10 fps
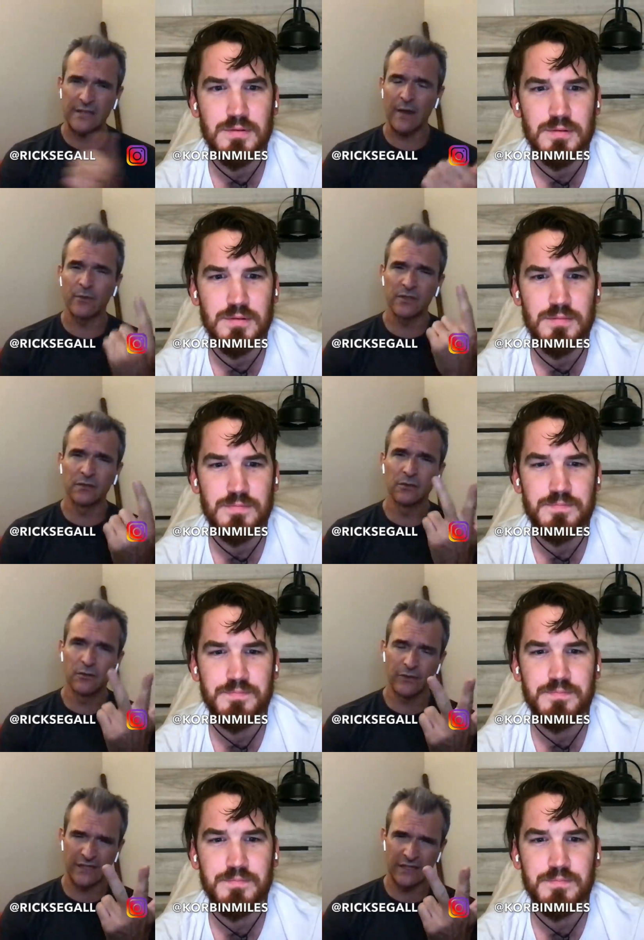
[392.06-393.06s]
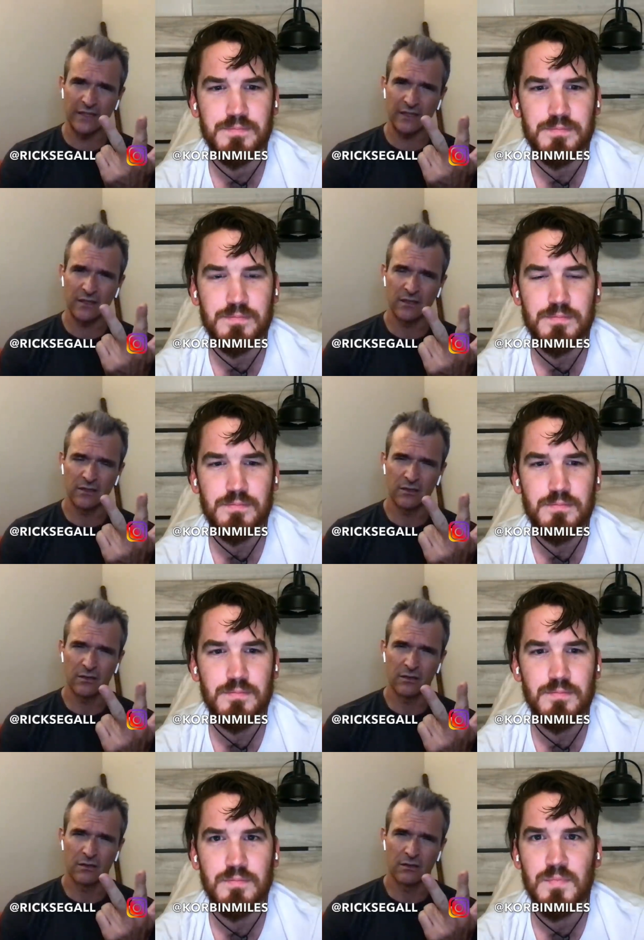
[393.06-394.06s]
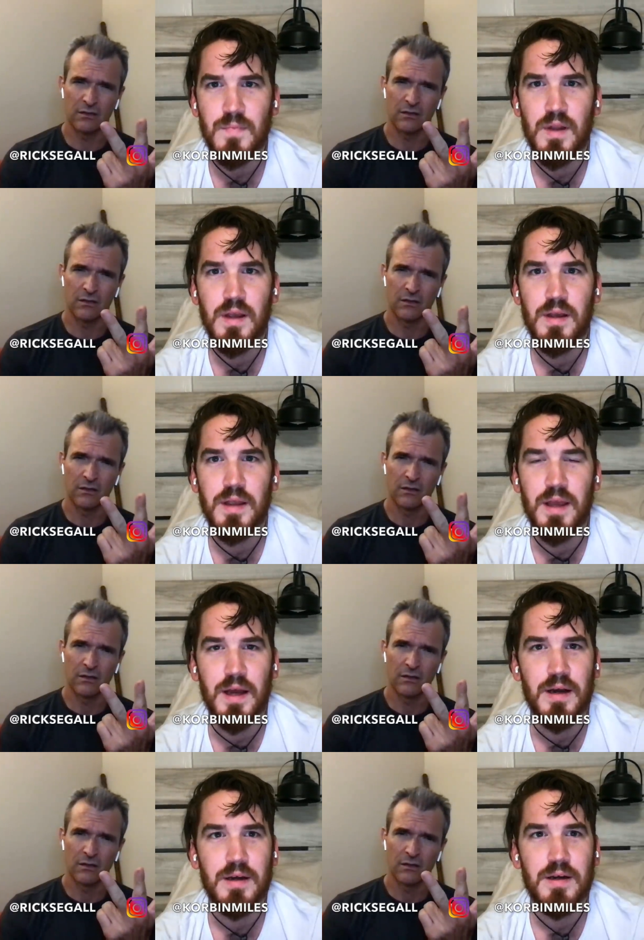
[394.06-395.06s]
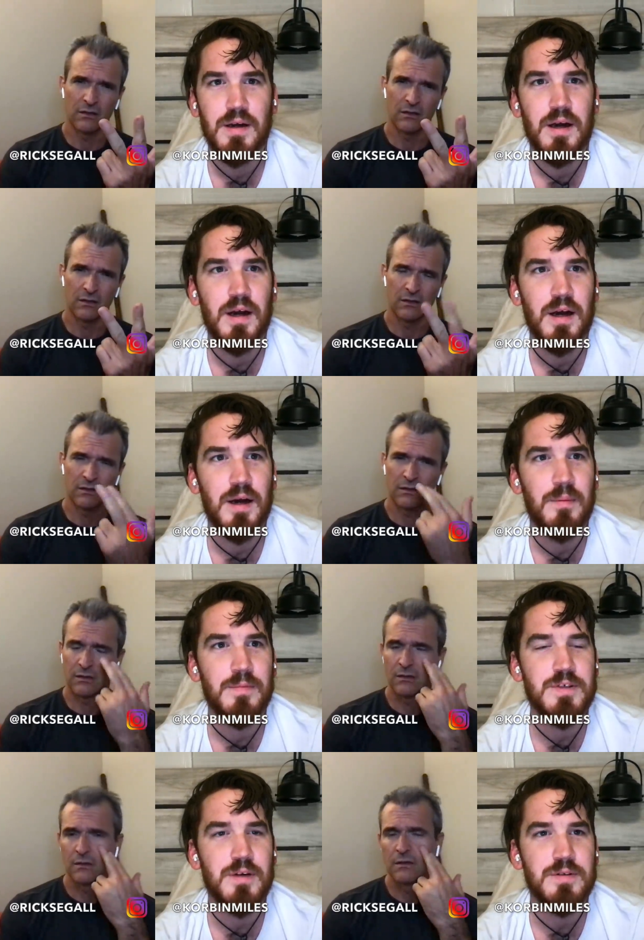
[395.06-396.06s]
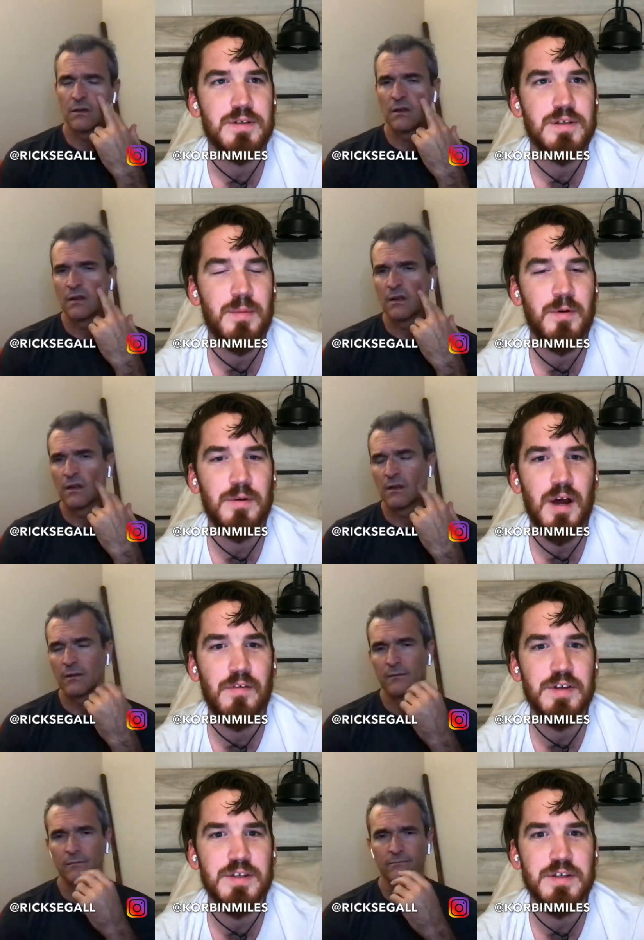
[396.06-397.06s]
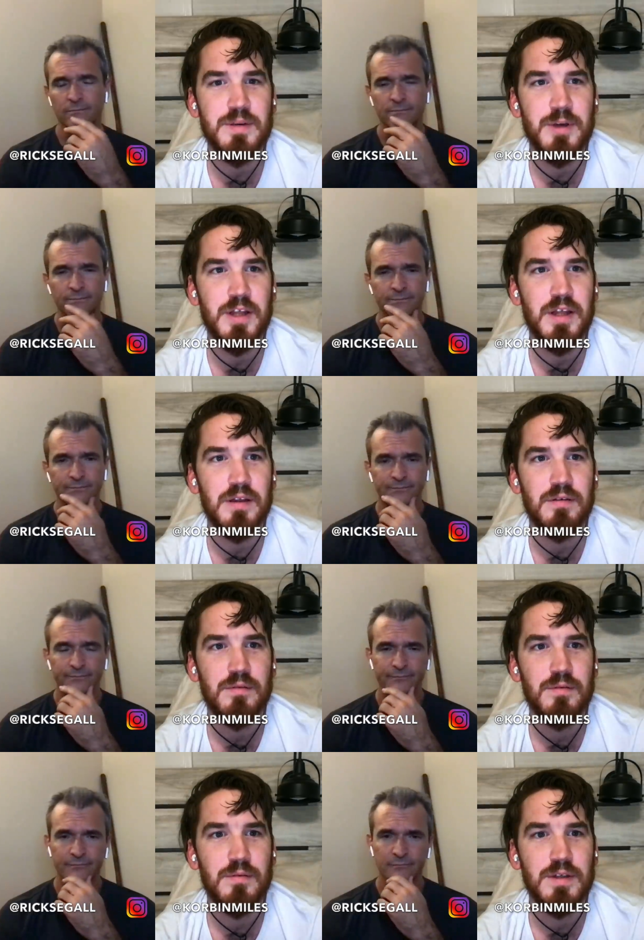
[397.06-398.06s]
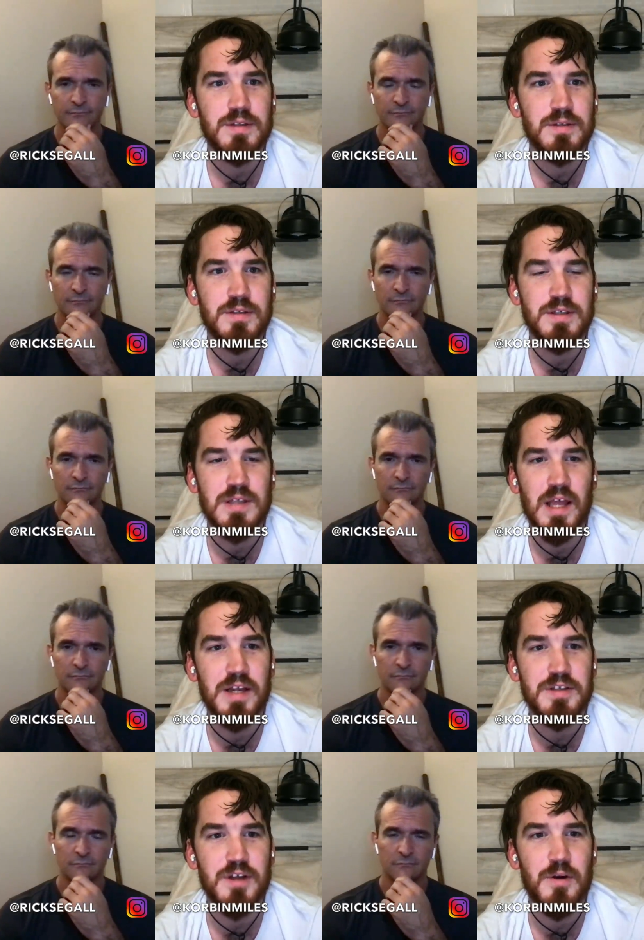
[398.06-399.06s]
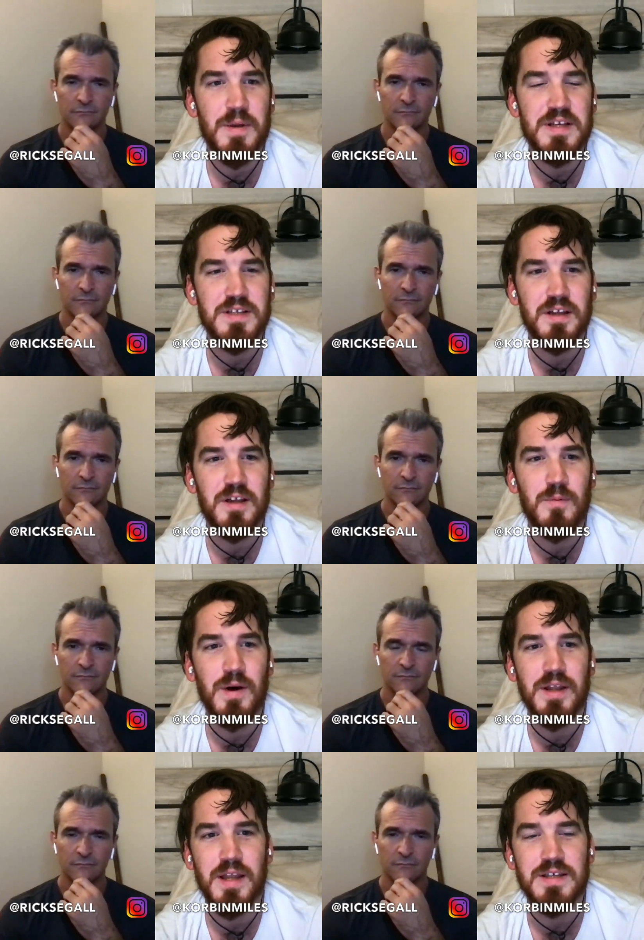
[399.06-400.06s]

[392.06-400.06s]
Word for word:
Speaker 1: Tamil, Telugu, and Hindi.
Speaker 2: Yeah. Um, so some obviously somebody can once just let us know basically what they